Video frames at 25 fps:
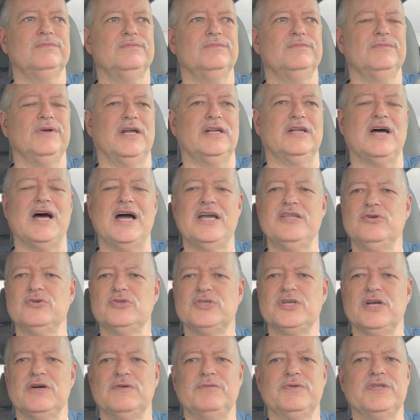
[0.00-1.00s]
align
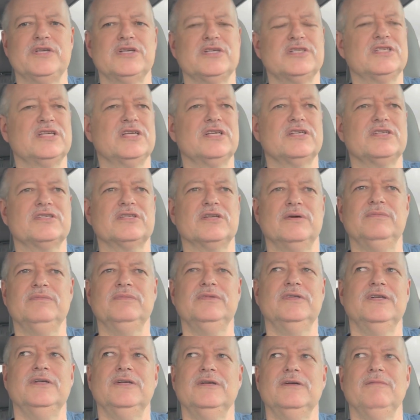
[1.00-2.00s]
yourself with this
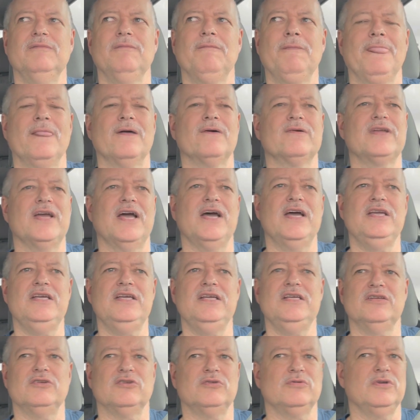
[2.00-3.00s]
system,
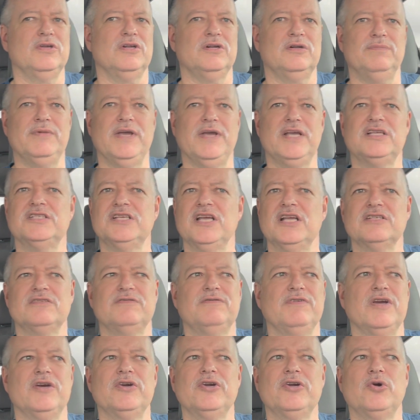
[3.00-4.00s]
okay, it'll make sense
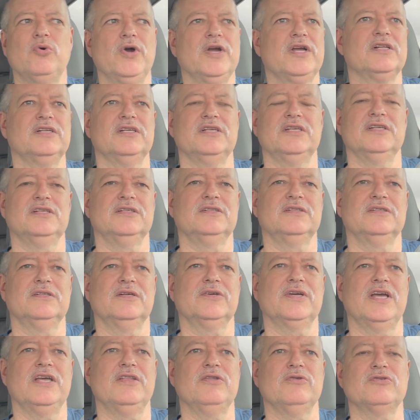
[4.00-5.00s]
very quickly.
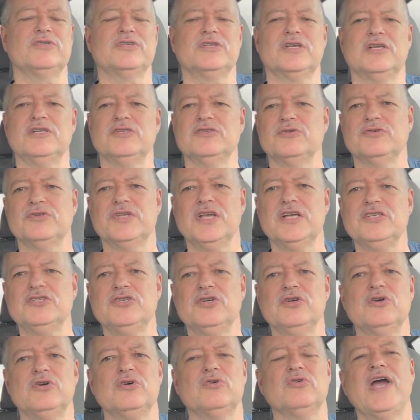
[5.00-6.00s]
Okay, because there's things
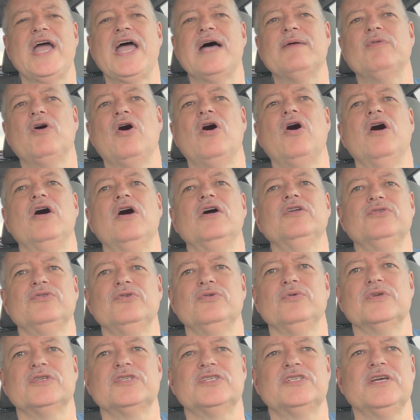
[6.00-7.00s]
you can grab
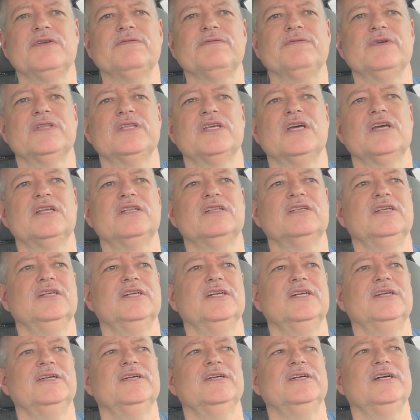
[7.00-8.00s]
onto. It's different than
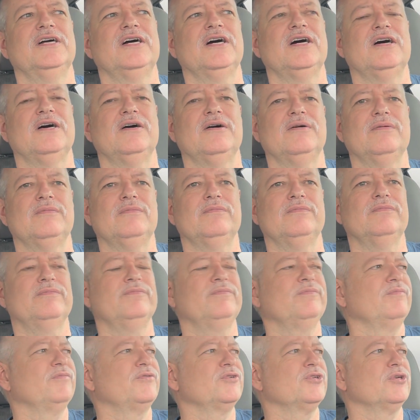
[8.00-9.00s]

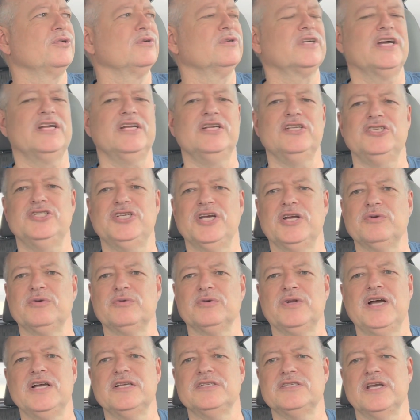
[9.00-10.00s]
certain kind of
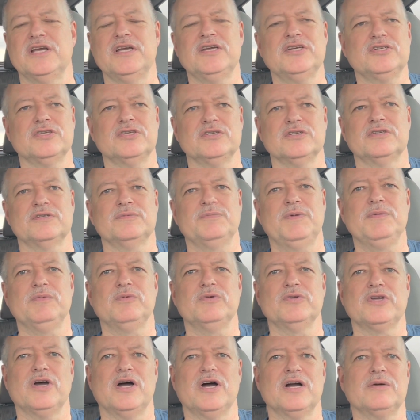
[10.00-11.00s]
generalizations.
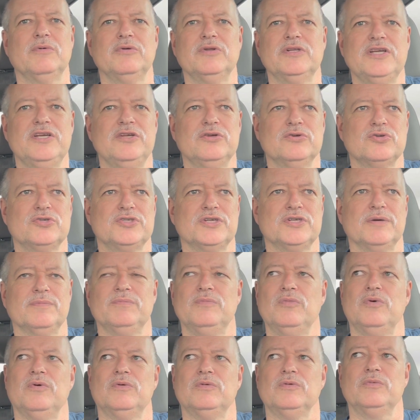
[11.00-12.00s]
People talk about leadership.
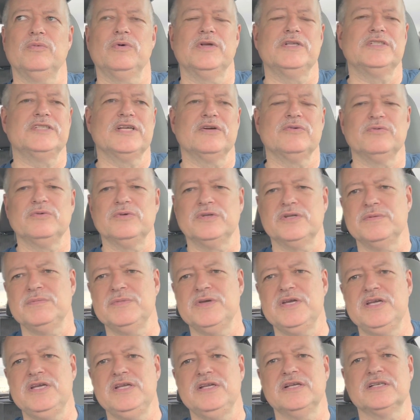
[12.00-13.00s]
Well, what does that really
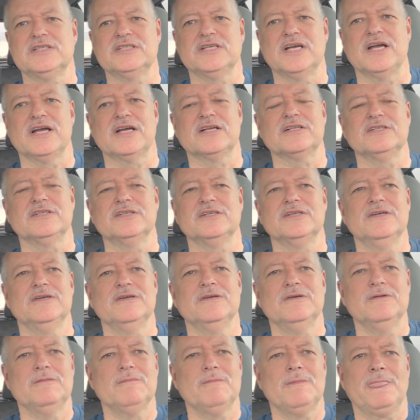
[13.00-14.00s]
mean exactly?
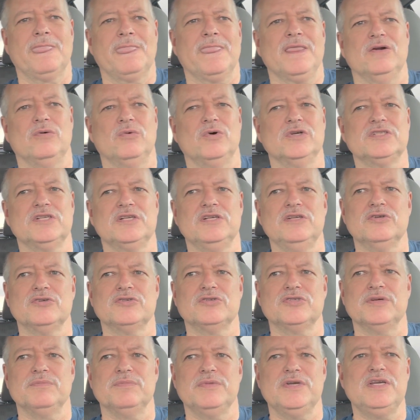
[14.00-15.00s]
You know, what does
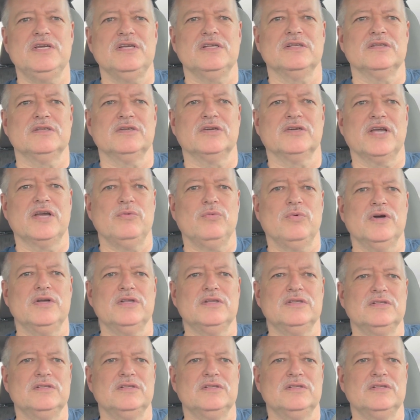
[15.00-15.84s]
leadership mean? Okay, what